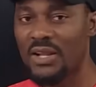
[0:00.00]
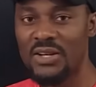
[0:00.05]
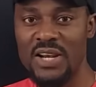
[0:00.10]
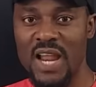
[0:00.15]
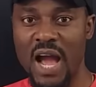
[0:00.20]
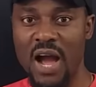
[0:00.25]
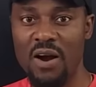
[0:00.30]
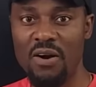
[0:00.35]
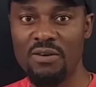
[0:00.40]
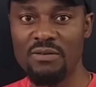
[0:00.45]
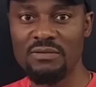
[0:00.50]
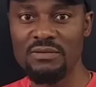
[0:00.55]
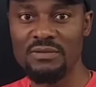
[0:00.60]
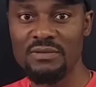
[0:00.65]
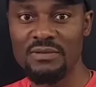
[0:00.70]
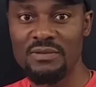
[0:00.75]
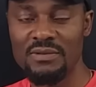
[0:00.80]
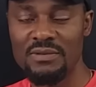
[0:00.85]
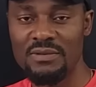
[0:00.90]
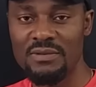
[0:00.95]
Now,
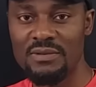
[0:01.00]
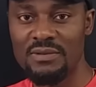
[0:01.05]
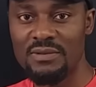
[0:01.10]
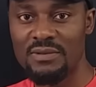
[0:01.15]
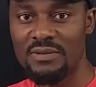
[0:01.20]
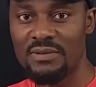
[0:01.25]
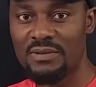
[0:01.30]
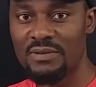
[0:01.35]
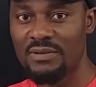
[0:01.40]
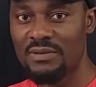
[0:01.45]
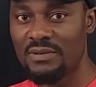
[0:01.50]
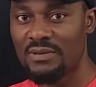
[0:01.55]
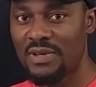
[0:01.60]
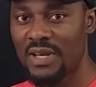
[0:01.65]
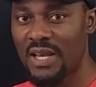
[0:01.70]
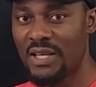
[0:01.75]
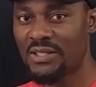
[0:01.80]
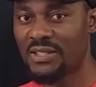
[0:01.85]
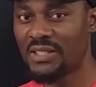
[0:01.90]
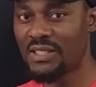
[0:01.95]

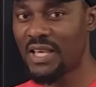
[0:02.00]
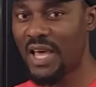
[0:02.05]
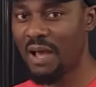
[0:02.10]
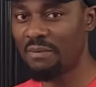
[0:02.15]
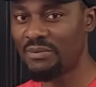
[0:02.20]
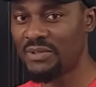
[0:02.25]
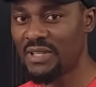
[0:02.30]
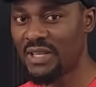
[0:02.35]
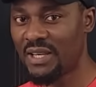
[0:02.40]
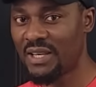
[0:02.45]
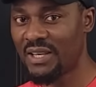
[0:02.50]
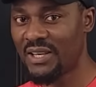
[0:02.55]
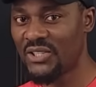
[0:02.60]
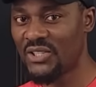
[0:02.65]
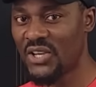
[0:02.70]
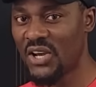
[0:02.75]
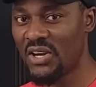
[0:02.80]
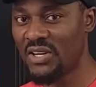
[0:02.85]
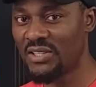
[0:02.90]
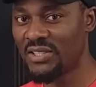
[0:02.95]
a skeptic
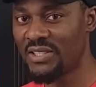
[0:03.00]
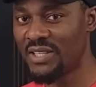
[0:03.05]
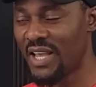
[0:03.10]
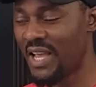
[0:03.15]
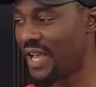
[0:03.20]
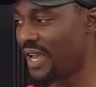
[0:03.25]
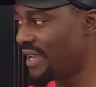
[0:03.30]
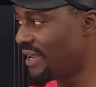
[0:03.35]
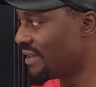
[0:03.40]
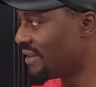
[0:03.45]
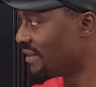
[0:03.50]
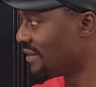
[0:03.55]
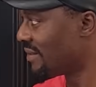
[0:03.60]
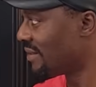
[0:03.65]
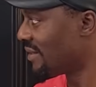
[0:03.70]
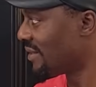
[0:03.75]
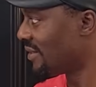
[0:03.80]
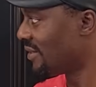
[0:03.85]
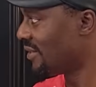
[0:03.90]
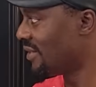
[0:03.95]
is going to say,
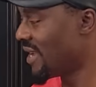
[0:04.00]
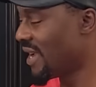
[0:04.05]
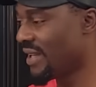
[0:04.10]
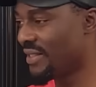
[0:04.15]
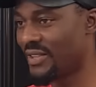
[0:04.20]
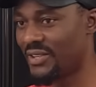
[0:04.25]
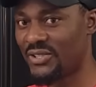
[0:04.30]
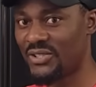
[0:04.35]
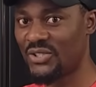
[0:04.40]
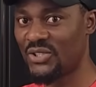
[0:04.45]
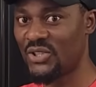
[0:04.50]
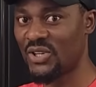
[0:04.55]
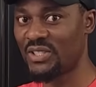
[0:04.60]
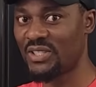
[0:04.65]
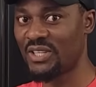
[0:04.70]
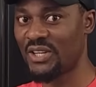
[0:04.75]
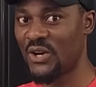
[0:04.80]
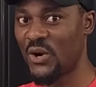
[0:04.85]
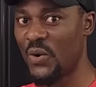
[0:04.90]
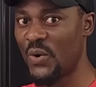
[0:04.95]
yeah, this is
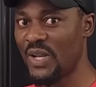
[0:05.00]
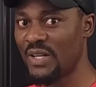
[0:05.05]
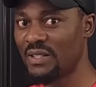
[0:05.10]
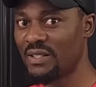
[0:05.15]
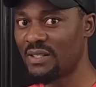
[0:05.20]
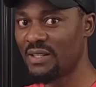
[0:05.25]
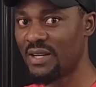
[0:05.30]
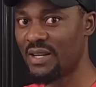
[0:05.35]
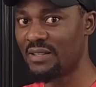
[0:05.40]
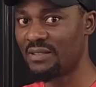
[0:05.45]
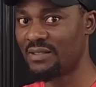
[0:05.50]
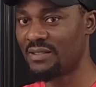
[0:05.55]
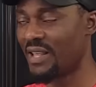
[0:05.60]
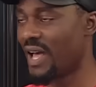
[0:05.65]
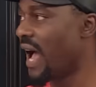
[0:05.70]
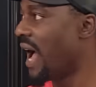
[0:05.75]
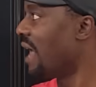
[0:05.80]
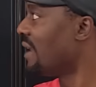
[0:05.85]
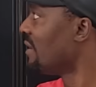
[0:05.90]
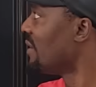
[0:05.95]
just a coincidence
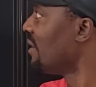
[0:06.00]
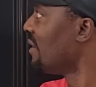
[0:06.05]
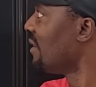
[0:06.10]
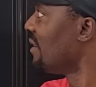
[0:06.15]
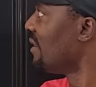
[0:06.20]
that